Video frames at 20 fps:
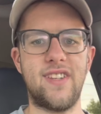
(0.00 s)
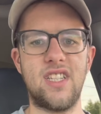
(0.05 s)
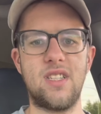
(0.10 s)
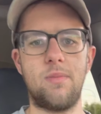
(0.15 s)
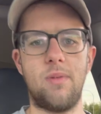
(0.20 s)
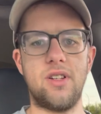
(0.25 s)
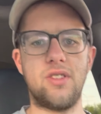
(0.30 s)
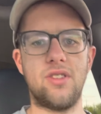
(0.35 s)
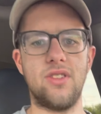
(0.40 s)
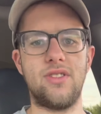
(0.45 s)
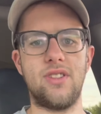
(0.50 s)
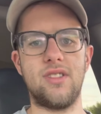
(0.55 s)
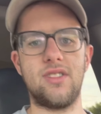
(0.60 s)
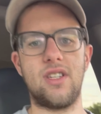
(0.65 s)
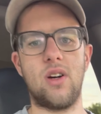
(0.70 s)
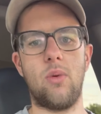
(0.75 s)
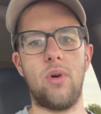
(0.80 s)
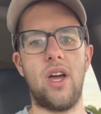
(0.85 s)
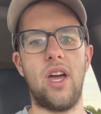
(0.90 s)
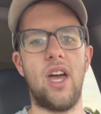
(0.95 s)
especially since
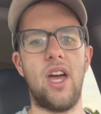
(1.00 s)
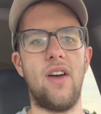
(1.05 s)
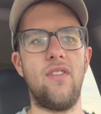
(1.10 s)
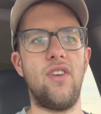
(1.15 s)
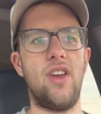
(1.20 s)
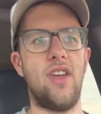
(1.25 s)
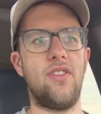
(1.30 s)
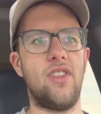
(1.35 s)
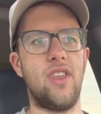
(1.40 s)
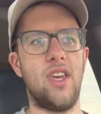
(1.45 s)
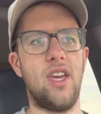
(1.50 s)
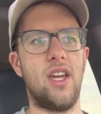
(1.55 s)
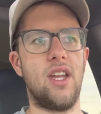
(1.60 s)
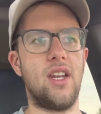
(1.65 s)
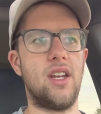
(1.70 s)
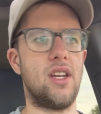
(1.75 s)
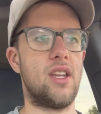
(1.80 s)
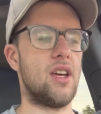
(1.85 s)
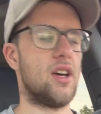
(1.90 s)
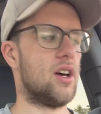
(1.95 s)
I went heavy at the
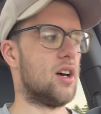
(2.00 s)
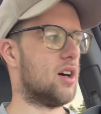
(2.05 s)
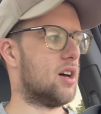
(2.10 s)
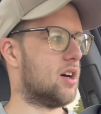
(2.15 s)
end.